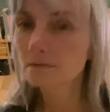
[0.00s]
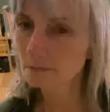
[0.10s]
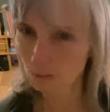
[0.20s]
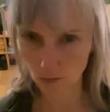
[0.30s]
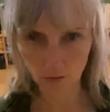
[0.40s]

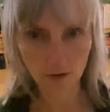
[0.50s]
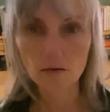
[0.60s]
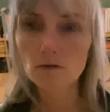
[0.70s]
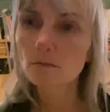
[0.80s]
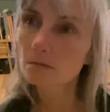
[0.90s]
When you're in the
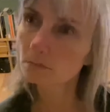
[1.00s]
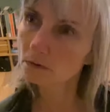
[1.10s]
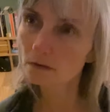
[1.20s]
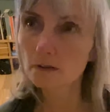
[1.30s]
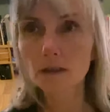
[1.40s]

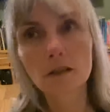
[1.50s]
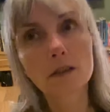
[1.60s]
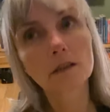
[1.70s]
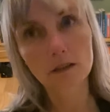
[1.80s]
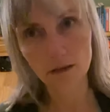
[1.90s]

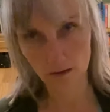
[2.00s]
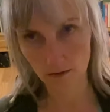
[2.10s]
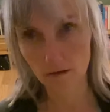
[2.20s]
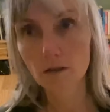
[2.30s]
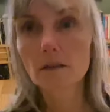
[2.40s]
supermarket,
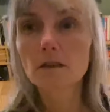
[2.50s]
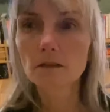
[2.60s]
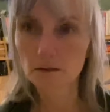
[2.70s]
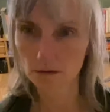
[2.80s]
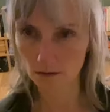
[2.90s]

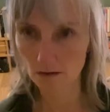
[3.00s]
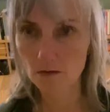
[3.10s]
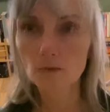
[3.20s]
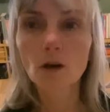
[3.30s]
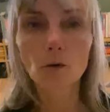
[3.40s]

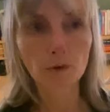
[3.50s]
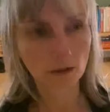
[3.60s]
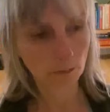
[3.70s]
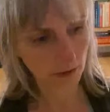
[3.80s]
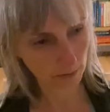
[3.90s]
just hoping
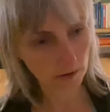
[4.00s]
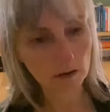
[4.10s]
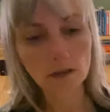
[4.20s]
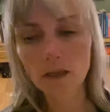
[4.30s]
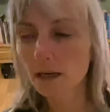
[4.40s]
that people are
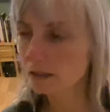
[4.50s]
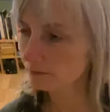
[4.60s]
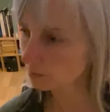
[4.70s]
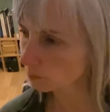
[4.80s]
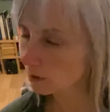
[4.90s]
going to get out of
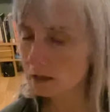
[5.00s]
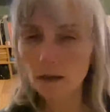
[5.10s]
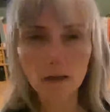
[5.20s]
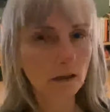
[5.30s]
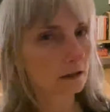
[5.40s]
your
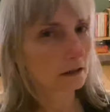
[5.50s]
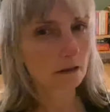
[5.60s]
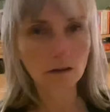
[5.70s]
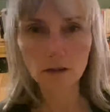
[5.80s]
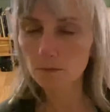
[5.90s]
way. You
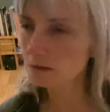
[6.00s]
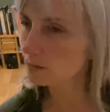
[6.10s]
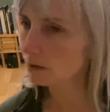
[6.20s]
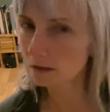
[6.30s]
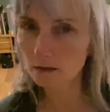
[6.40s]
could be
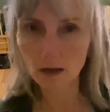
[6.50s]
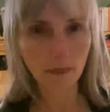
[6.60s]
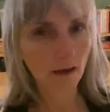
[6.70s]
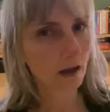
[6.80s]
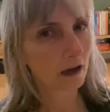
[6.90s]
going like
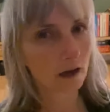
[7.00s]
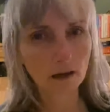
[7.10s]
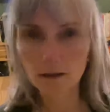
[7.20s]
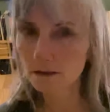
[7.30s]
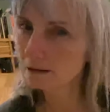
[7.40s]
that
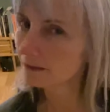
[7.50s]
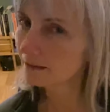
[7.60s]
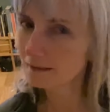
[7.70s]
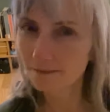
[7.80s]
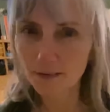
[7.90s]

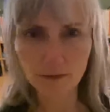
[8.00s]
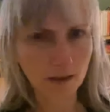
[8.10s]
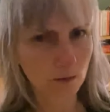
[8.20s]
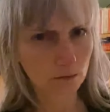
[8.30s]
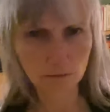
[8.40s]
and they
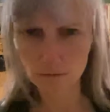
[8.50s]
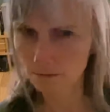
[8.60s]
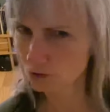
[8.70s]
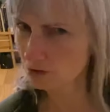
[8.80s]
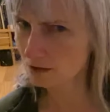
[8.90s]
think, oh,
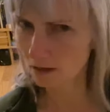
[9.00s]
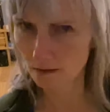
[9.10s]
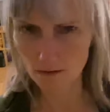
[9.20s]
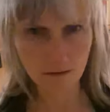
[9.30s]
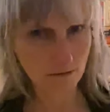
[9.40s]
she's saying
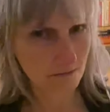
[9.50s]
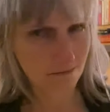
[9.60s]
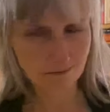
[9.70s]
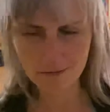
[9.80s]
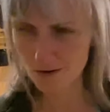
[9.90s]
no.
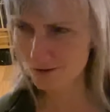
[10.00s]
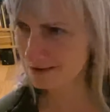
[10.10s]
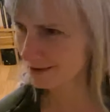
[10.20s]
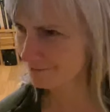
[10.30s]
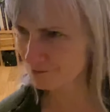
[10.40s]
What are you doing
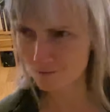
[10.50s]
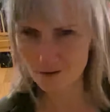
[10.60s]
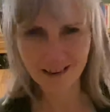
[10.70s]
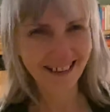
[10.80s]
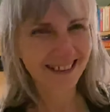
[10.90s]
that for?
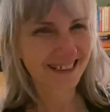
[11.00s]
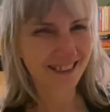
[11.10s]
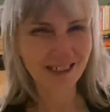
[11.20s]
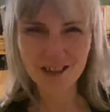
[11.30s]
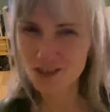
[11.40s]

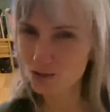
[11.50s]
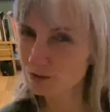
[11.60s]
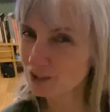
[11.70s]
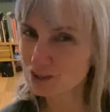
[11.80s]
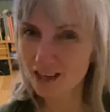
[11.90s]
You're just
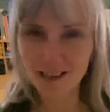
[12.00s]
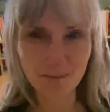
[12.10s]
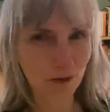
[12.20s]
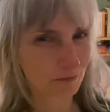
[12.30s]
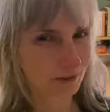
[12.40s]
doing your head
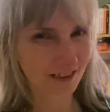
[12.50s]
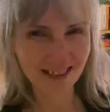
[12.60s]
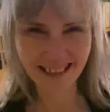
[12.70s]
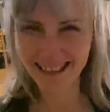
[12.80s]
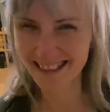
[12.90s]
movements,
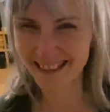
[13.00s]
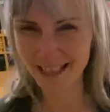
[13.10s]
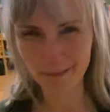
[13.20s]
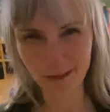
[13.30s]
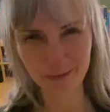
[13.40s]
your
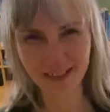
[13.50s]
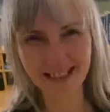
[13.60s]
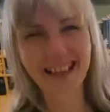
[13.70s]
neck movements.